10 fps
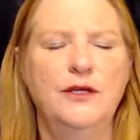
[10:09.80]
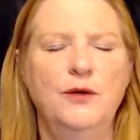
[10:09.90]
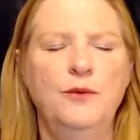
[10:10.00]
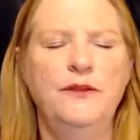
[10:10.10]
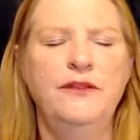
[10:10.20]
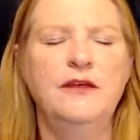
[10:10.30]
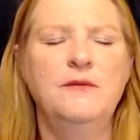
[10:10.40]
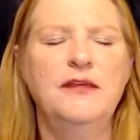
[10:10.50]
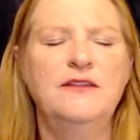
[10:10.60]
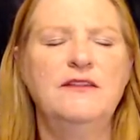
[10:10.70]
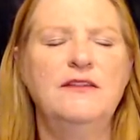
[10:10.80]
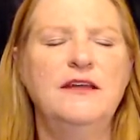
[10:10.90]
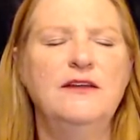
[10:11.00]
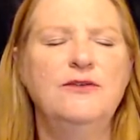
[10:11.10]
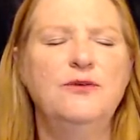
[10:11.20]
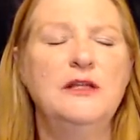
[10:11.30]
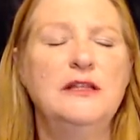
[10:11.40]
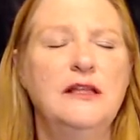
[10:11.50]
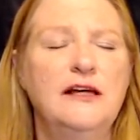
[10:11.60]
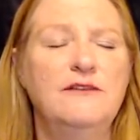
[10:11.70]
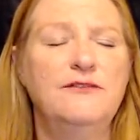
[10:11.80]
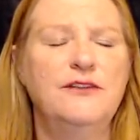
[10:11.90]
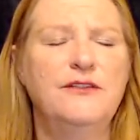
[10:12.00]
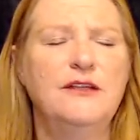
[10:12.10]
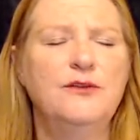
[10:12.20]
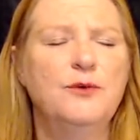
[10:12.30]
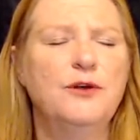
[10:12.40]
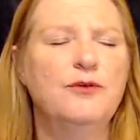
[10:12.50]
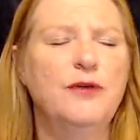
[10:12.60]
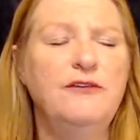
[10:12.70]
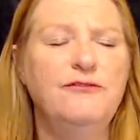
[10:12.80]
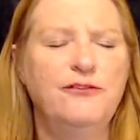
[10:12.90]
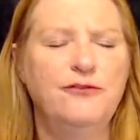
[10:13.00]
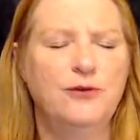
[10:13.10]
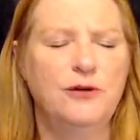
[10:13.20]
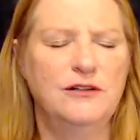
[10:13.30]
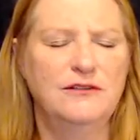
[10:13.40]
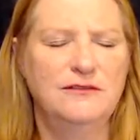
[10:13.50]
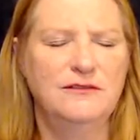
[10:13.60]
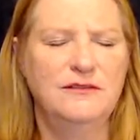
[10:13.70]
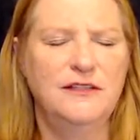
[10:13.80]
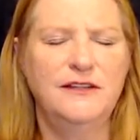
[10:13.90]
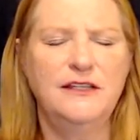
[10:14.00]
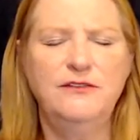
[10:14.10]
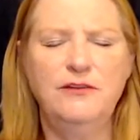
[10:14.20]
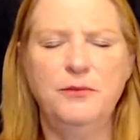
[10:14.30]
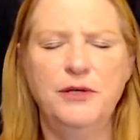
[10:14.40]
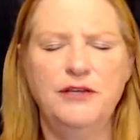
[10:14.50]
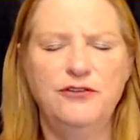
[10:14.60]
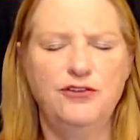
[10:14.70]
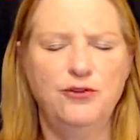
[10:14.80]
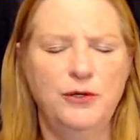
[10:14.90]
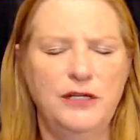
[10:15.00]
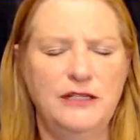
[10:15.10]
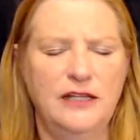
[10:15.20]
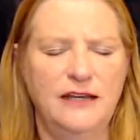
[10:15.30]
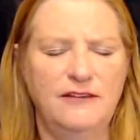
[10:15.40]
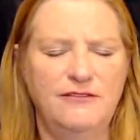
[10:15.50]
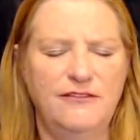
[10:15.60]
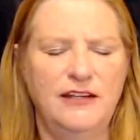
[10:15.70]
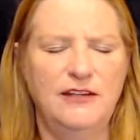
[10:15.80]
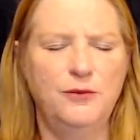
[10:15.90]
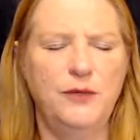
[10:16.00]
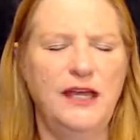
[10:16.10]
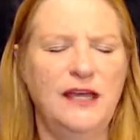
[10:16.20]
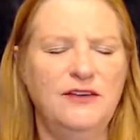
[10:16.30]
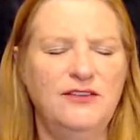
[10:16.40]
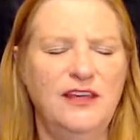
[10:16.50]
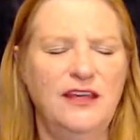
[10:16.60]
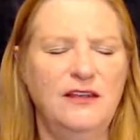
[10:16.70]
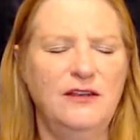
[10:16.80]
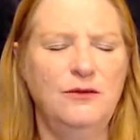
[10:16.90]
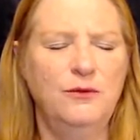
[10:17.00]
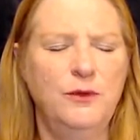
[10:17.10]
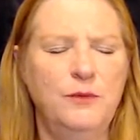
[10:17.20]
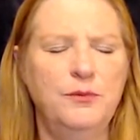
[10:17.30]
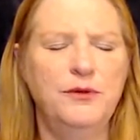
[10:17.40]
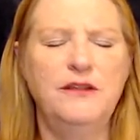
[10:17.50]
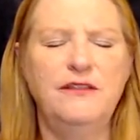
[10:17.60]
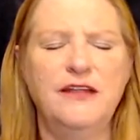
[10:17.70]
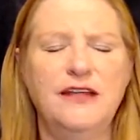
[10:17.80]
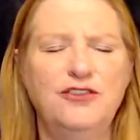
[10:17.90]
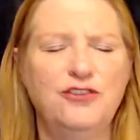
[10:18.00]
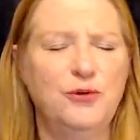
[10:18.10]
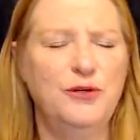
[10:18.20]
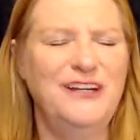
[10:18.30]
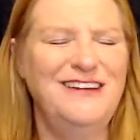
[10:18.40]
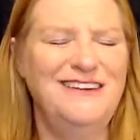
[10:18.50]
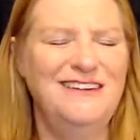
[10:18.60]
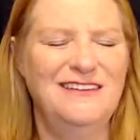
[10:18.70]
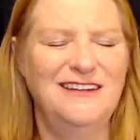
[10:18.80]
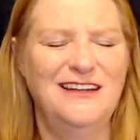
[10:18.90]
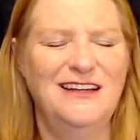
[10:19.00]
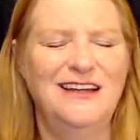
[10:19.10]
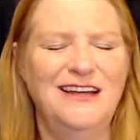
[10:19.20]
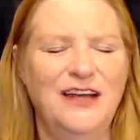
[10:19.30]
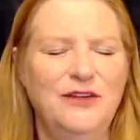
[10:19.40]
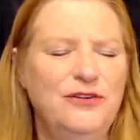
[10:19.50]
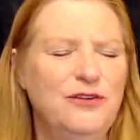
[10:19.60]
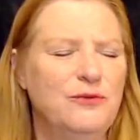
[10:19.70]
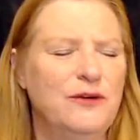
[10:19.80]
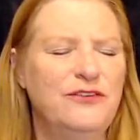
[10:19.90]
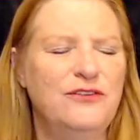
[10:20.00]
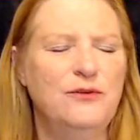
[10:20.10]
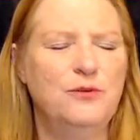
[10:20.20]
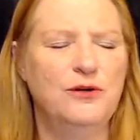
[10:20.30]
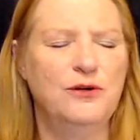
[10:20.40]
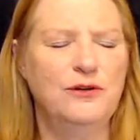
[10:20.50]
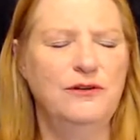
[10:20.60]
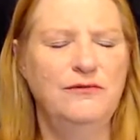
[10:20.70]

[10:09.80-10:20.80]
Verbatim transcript: we think about the things we love, the things we're grateful for, the things that bring us joy in life. And as we exhale, we breathe that joy out to the rest of the world.